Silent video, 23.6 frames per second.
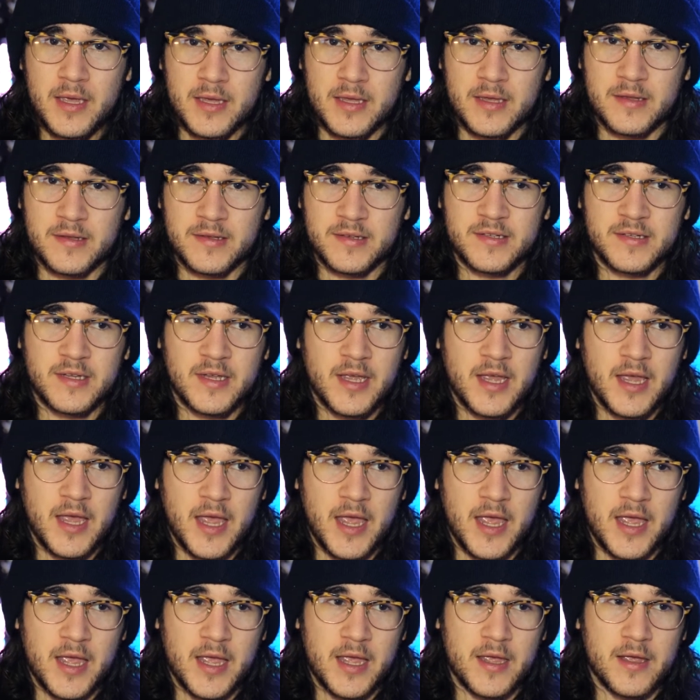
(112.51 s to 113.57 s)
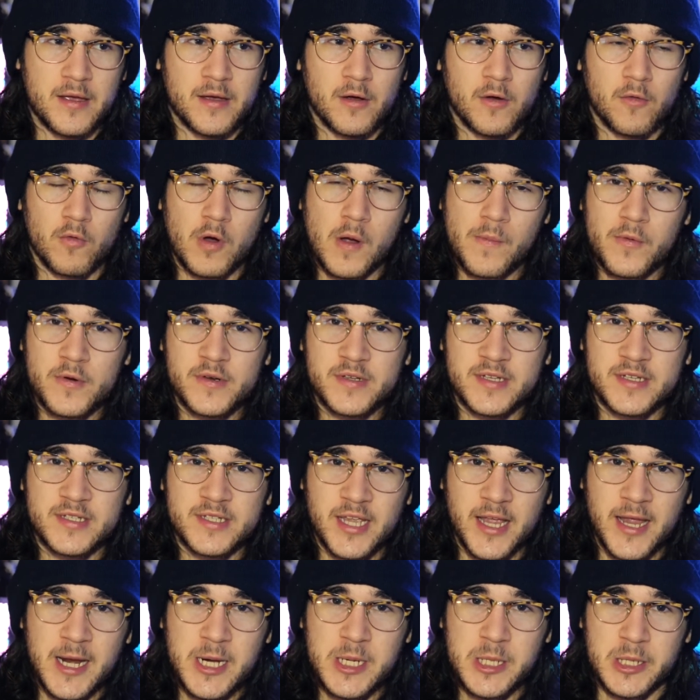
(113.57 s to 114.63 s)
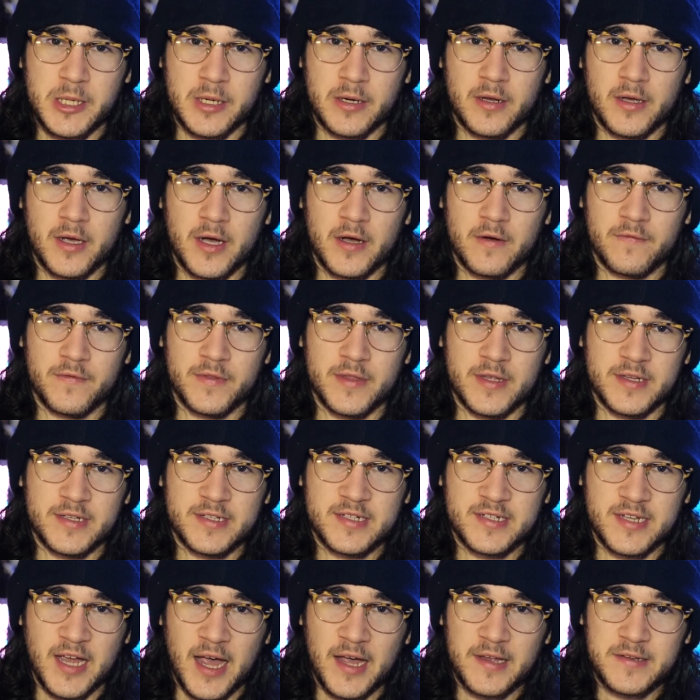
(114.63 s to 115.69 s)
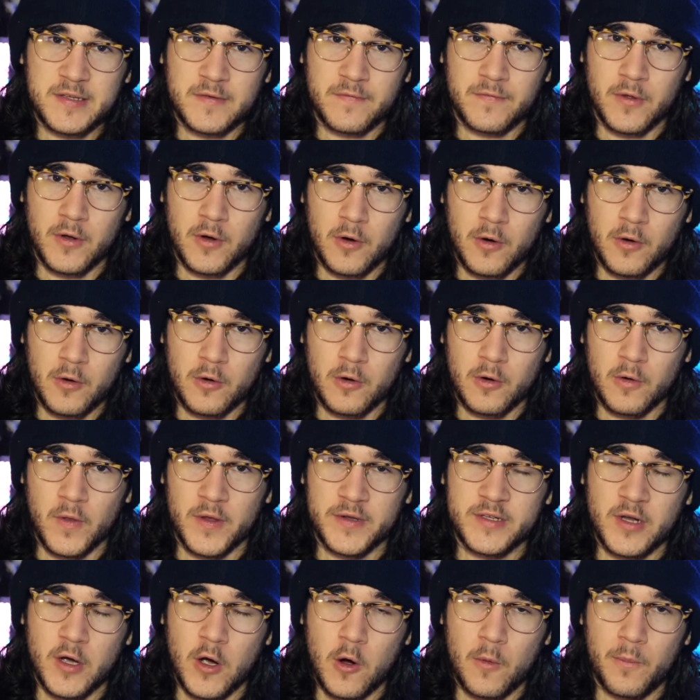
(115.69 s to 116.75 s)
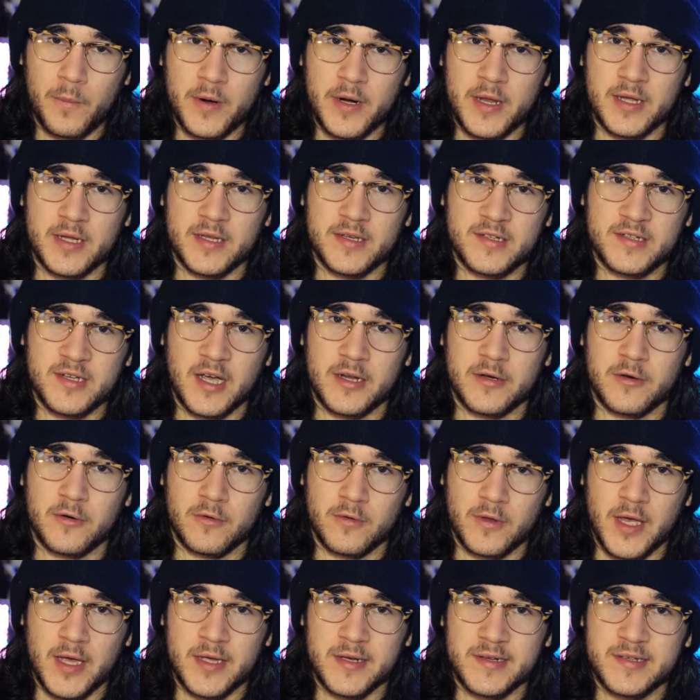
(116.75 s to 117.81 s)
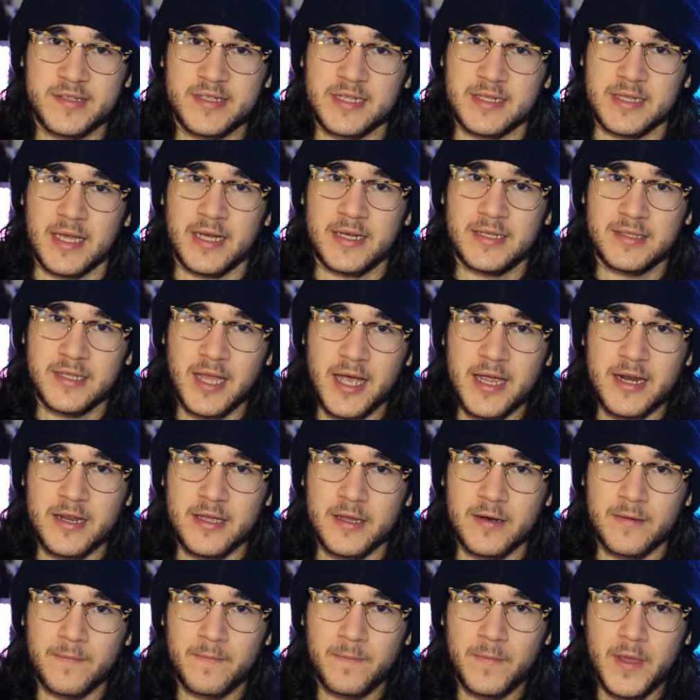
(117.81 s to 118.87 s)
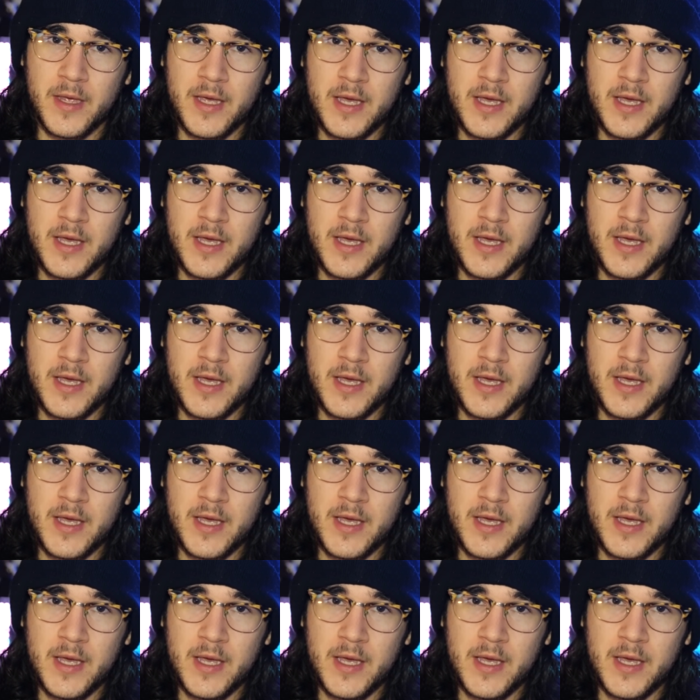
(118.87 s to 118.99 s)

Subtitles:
is a representation of the size of the hole that's opening inside your lens to let light in.